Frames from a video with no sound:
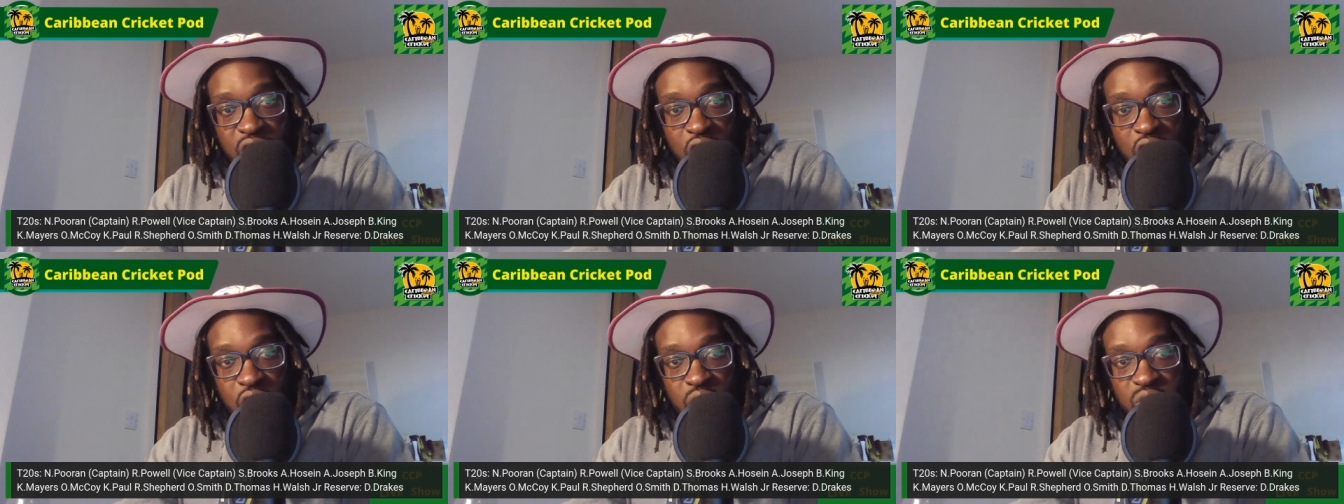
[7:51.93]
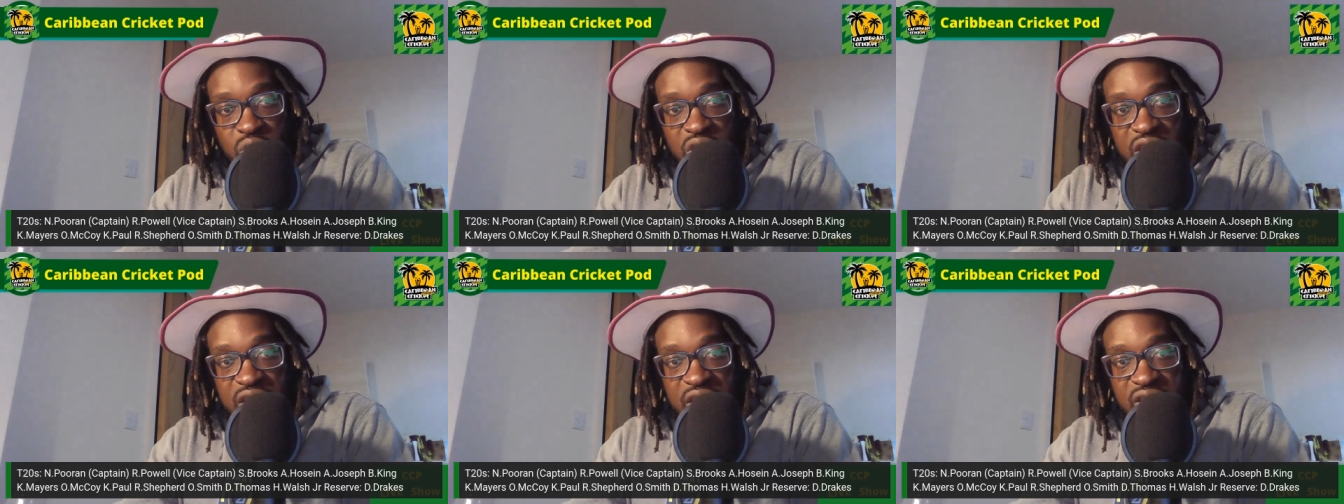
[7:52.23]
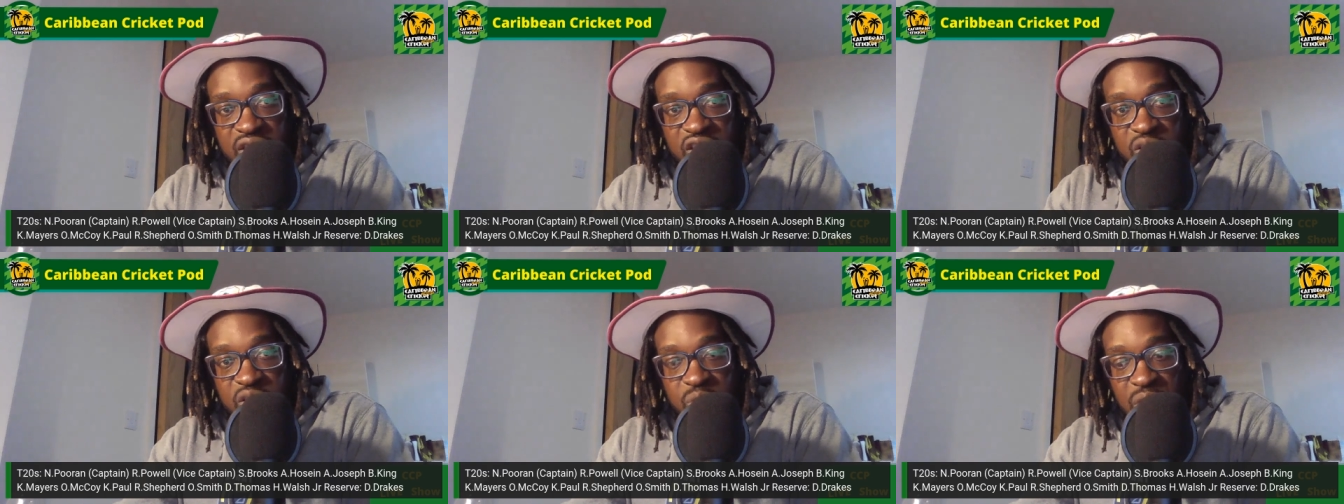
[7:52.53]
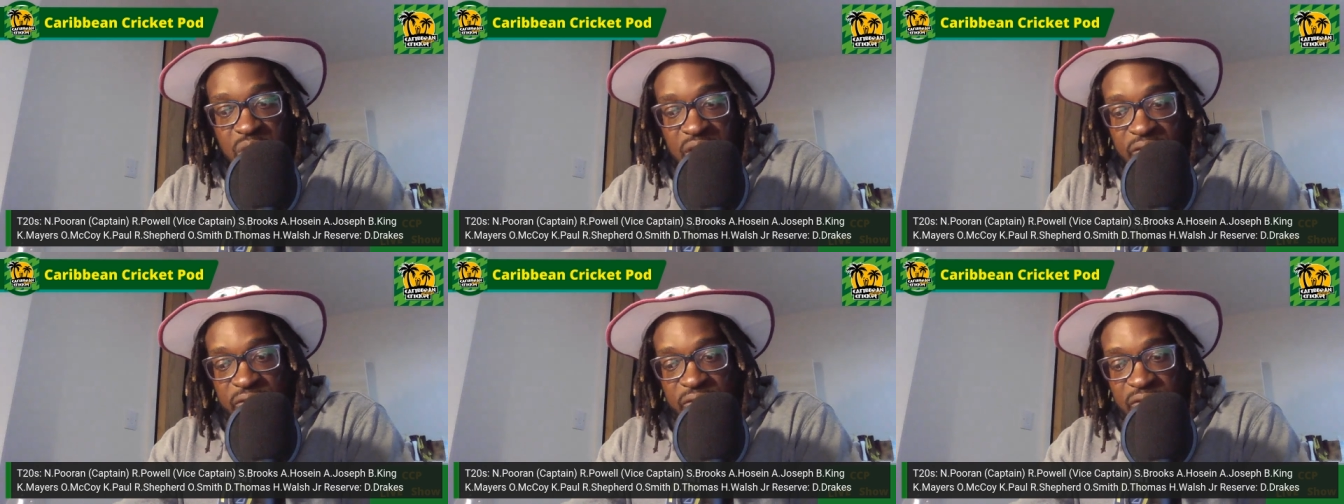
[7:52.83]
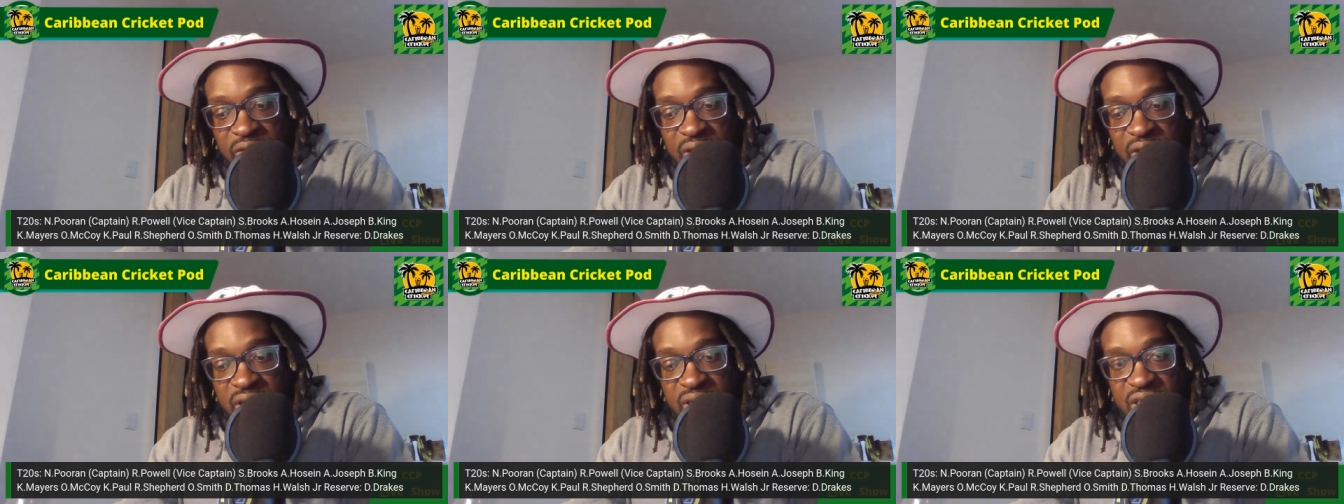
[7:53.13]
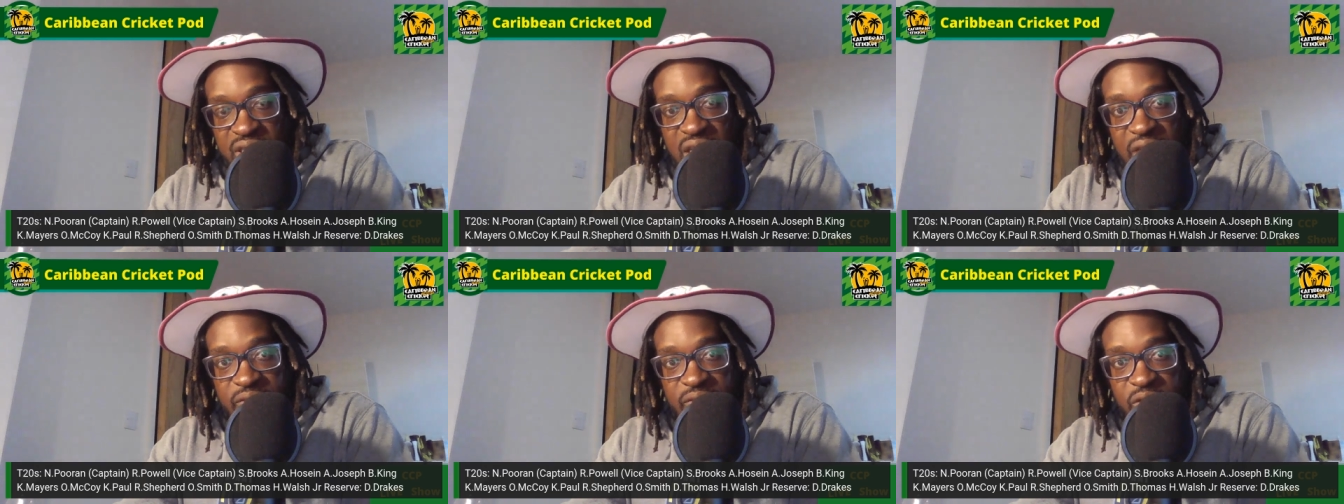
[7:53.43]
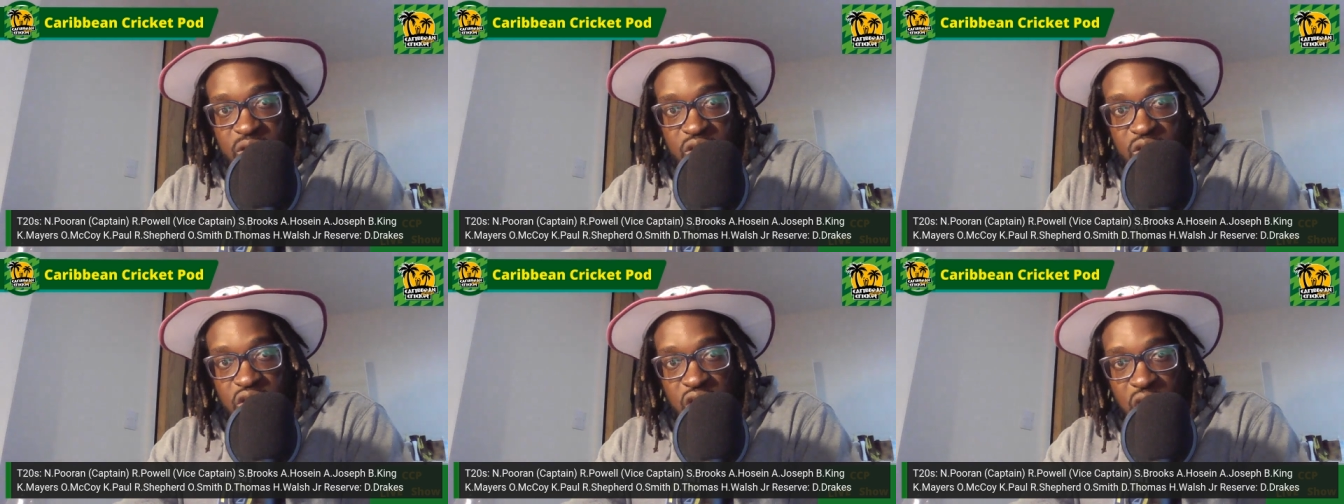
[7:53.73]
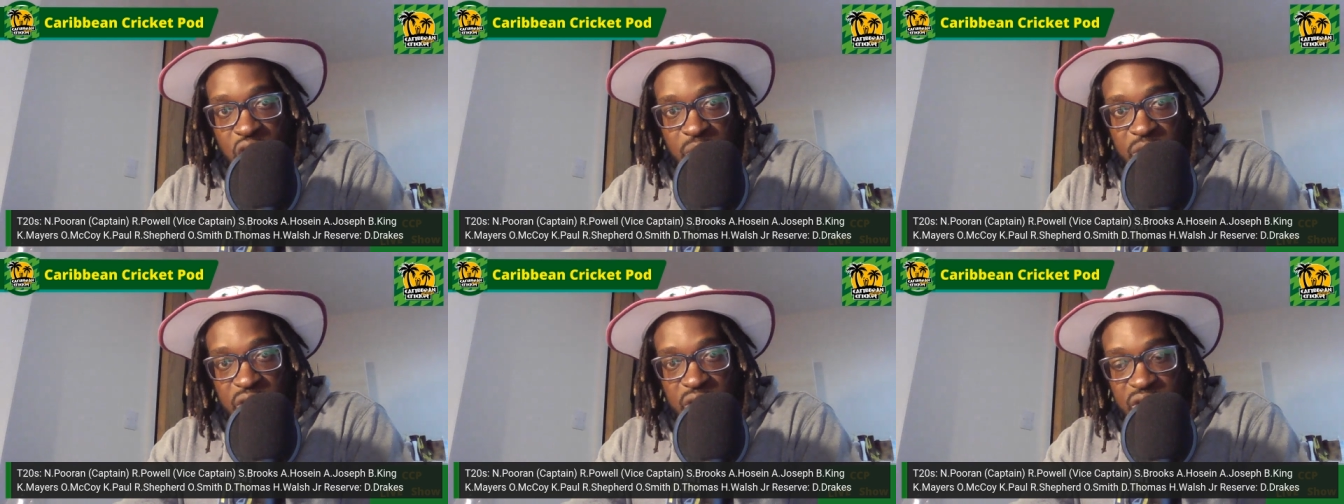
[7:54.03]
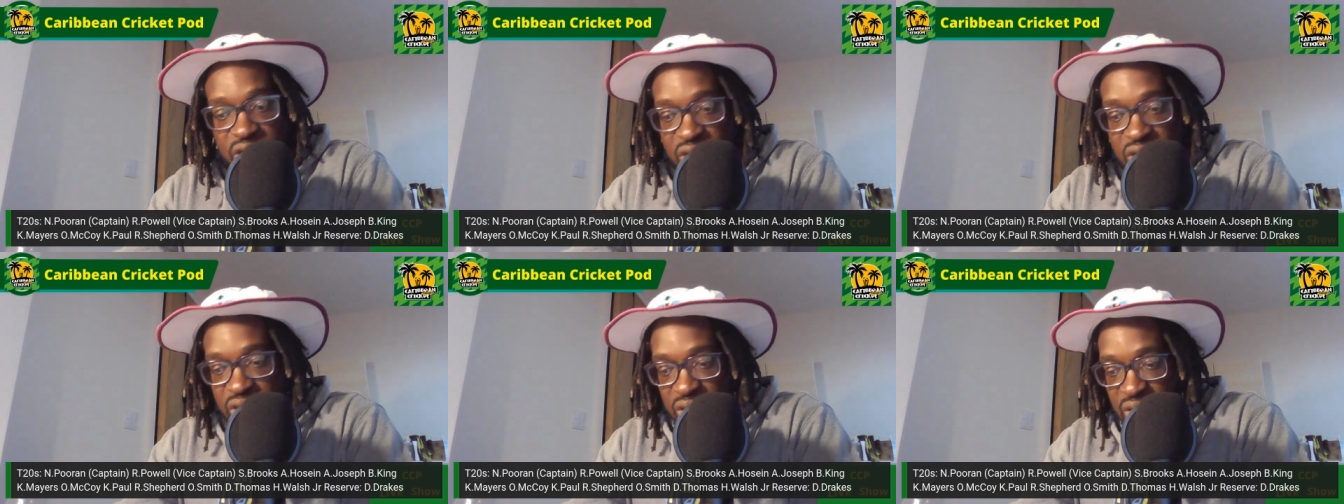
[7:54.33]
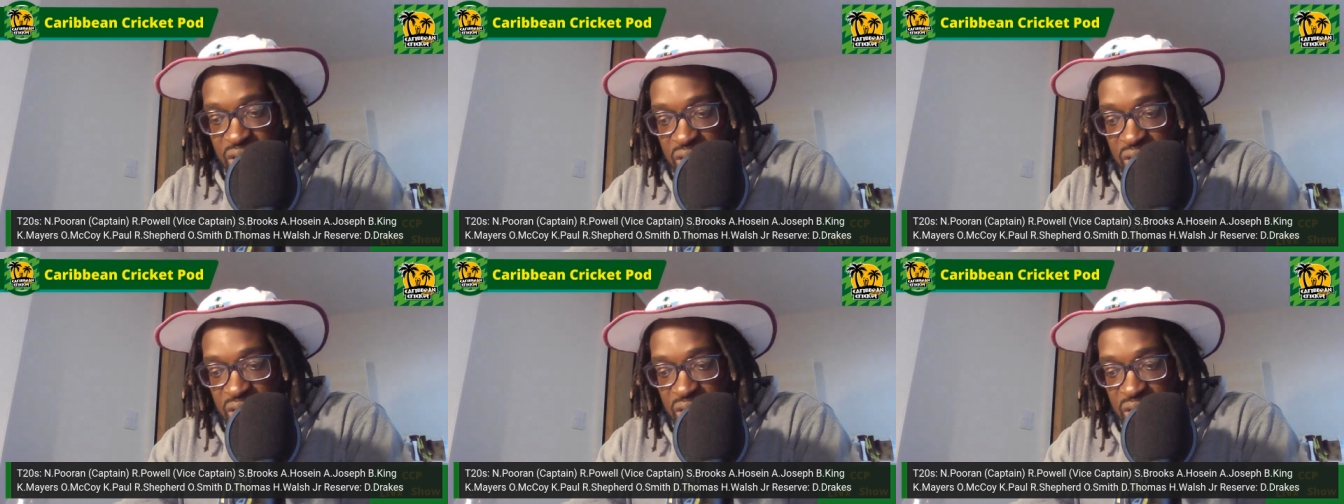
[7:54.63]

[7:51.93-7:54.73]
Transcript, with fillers: Odean Smith, Devon Thomas,